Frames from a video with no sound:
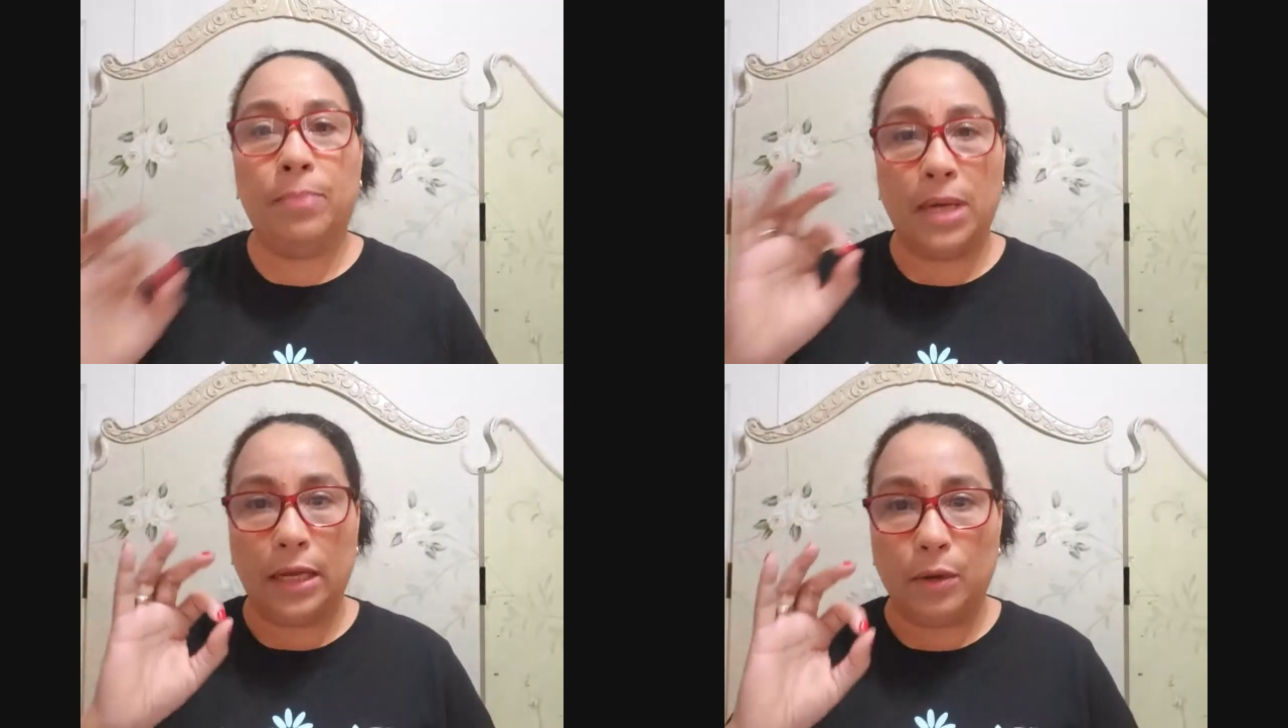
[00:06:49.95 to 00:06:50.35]

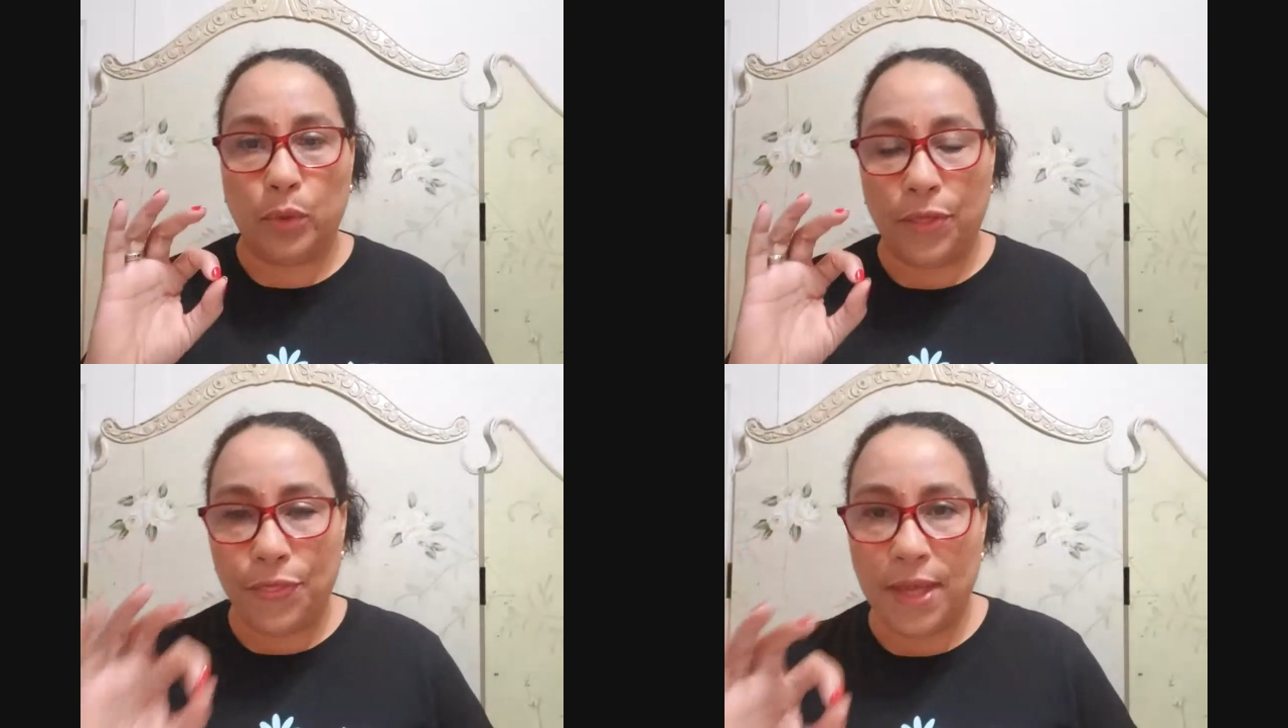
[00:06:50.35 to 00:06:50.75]
but I
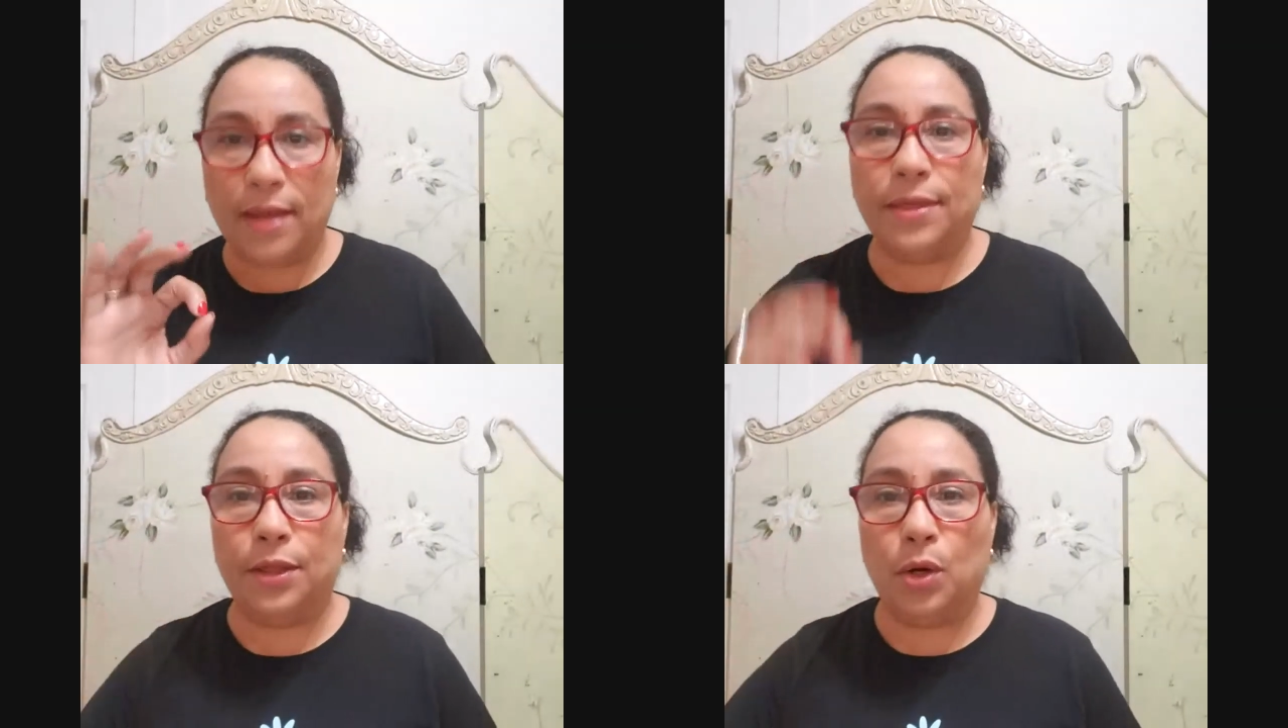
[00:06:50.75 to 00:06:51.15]
would
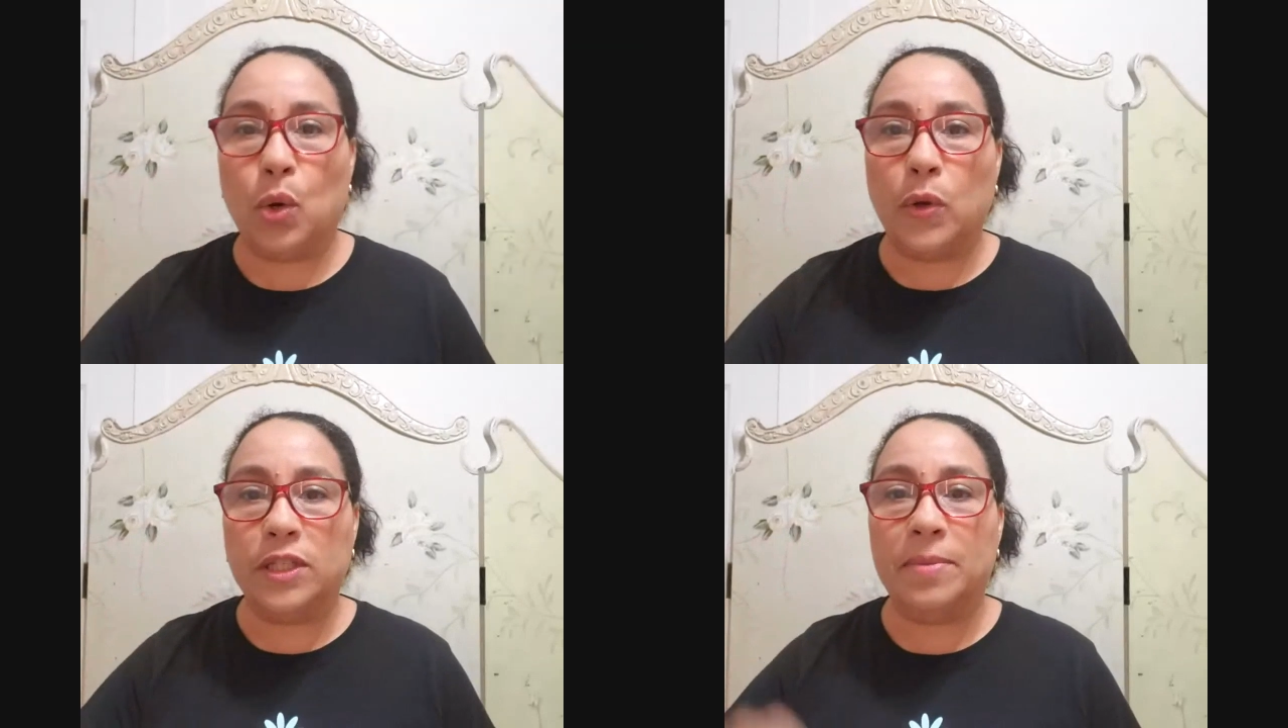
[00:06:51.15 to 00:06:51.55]
think that
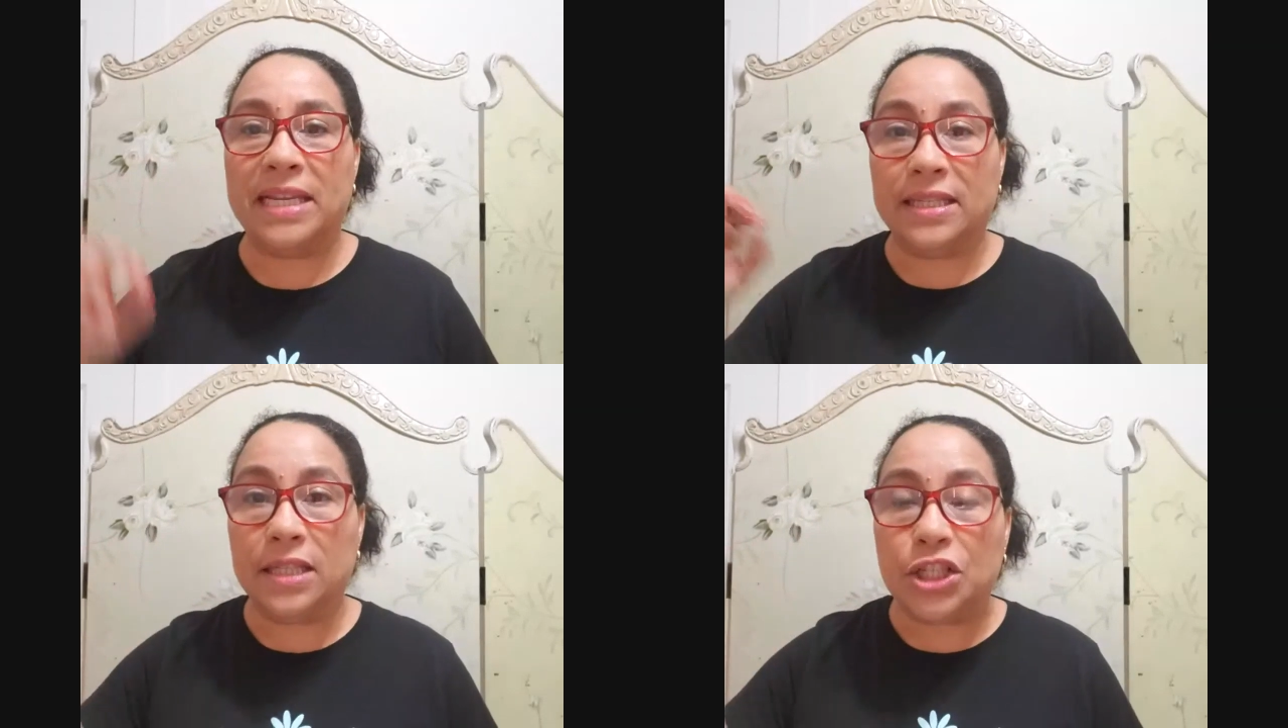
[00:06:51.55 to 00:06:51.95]
there are going to
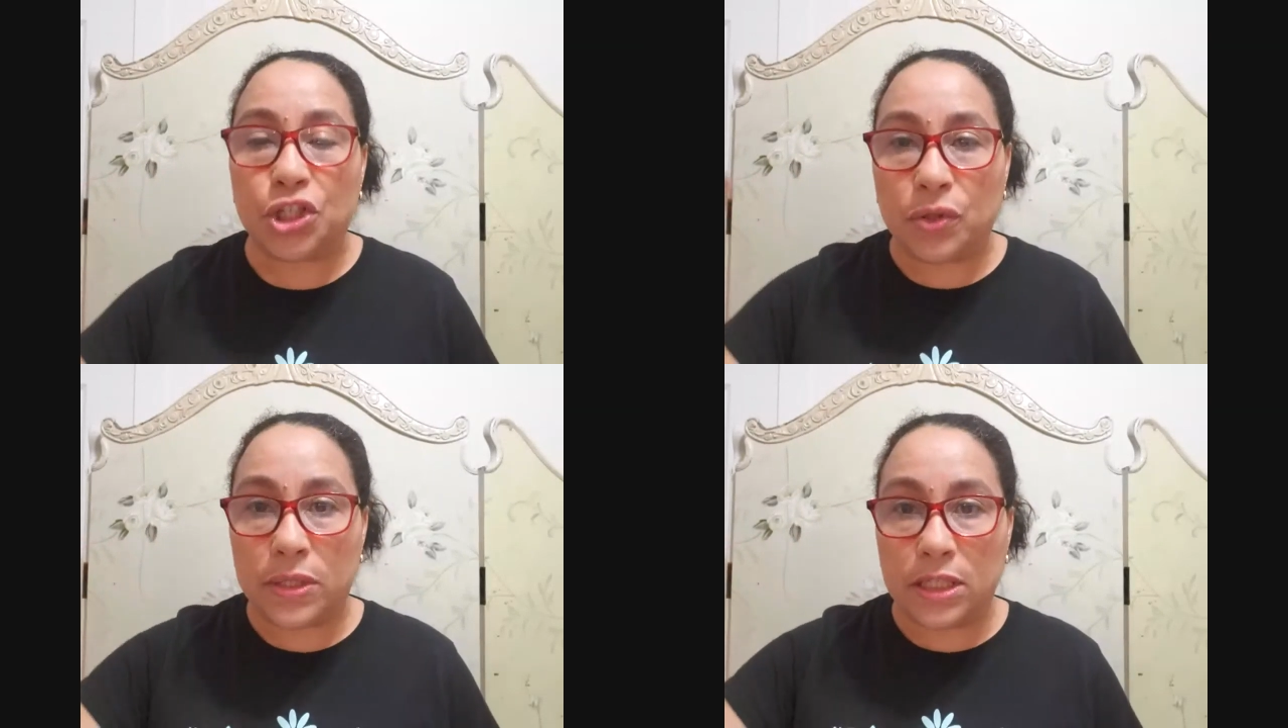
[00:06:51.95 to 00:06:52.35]
be additional